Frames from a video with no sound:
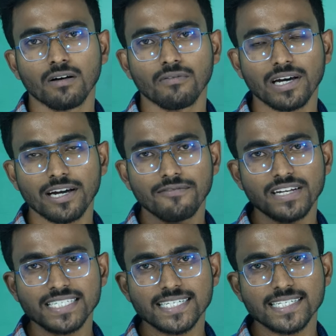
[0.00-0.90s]
For
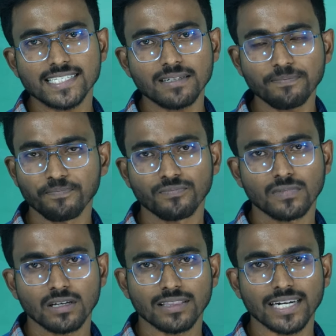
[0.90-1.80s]
every station
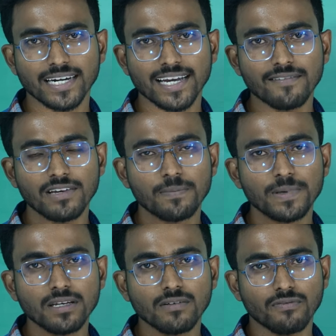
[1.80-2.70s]
the train will
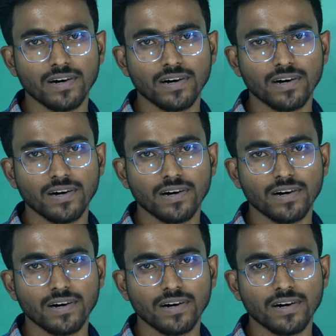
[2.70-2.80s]
be